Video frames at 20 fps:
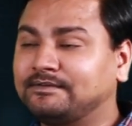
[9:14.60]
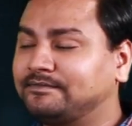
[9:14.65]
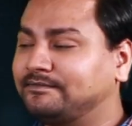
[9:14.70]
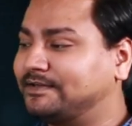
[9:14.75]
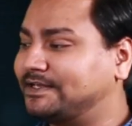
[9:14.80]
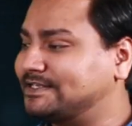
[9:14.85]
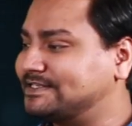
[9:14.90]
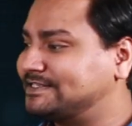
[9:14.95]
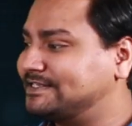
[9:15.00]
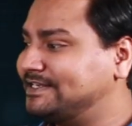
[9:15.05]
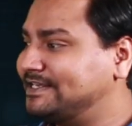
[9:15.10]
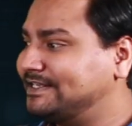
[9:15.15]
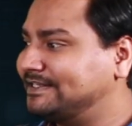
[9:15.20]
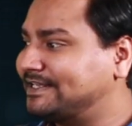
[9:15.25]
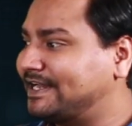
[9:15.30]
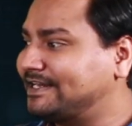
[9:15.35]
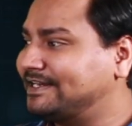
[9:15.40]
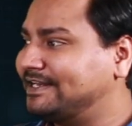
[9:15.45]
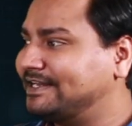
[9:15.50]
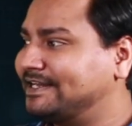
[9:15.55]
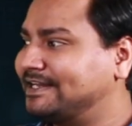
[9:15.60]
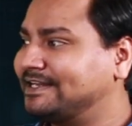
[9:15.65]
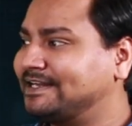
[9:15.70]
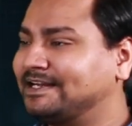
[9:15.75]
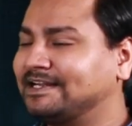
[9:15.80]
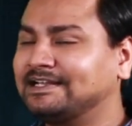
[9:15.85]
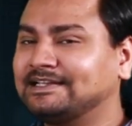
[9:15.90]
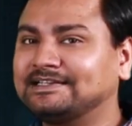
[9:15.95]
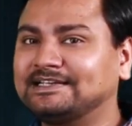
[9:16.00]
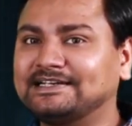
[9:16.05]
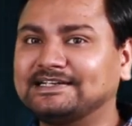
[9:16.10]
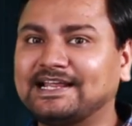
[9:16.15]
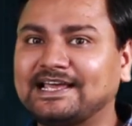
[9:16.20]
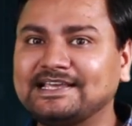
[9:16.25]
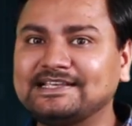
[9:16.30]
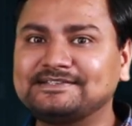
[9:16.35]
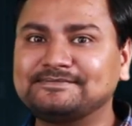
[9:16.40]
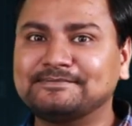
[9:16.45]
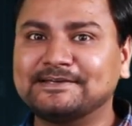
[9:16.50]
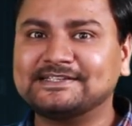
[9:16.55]
We can see that theta
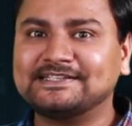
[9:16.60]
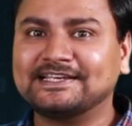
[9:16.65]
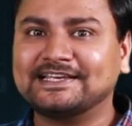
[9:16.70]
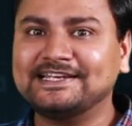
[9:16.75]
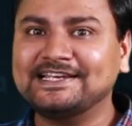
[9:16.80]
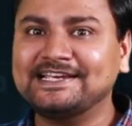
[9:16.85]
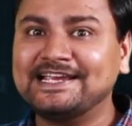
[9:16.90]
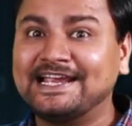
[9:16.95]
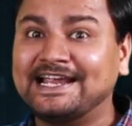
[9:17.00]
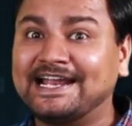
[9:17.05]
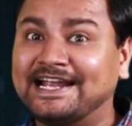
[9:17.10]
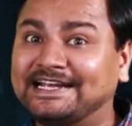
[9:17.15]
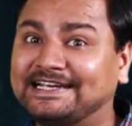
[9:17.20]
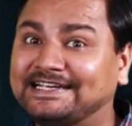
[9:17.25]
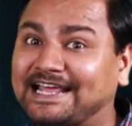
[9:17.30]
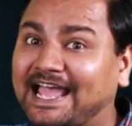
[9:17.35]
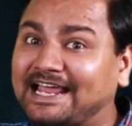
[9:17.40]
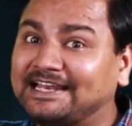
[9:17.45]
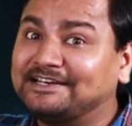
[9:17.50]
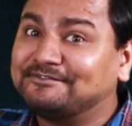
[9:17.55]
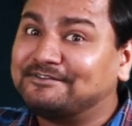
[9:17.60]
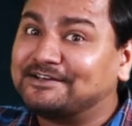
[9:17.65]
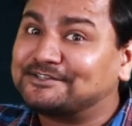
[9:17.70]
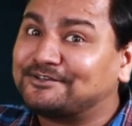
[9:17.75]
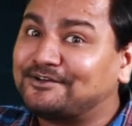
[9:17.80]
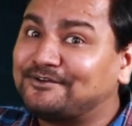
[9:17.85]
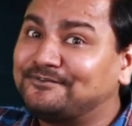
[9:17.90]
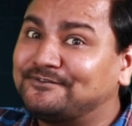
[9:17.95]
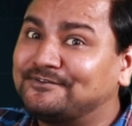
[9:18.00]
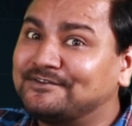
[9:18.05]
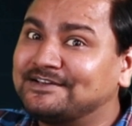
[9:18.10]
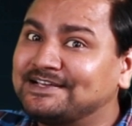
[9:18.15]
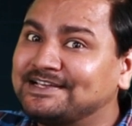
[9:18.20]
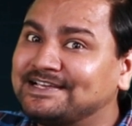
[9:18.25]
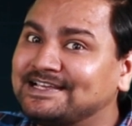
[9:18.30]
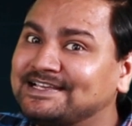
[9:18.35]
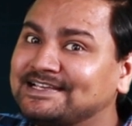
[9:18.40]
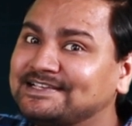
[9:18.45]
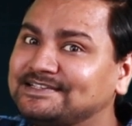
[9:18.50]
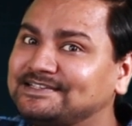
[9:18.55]
is basically tan inverse of
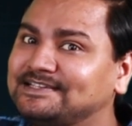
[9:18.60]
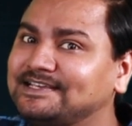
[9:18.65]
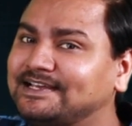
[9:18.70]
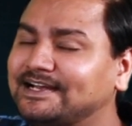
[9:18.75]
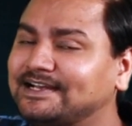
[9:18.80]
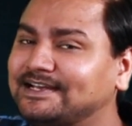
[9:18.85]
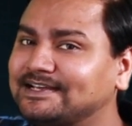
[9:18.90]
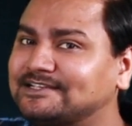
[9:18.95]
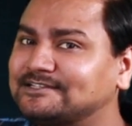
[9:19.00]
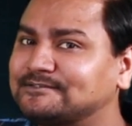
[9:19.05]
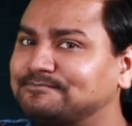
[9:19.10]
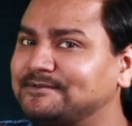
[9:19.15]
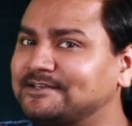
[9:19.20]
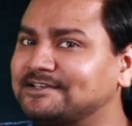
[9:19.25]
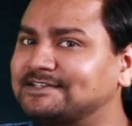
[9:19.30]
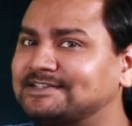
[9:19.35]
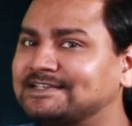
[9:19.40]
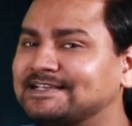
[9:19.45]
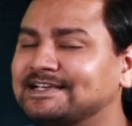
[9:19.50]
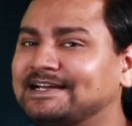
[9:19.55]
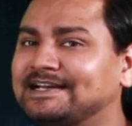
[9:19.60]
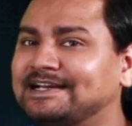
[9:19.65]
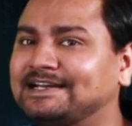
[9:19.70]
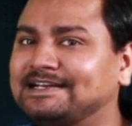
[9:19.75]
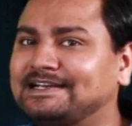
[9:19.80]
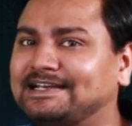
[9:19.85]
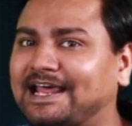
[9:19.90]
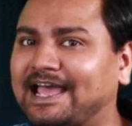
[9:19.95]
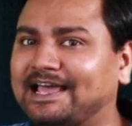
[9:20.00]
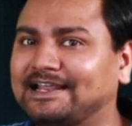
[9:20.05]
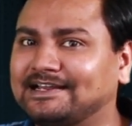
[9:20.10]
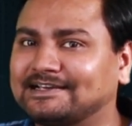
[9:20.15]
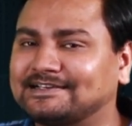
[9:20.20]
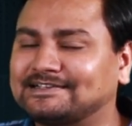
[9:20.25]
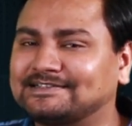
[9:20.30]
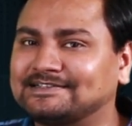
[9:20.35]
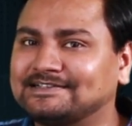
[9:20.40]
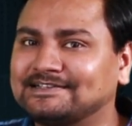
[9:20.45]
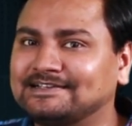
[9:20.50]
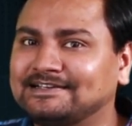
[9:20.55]
secant x plus tan
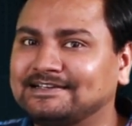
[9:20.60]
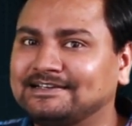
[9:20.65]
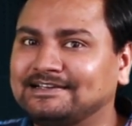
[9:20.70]
x,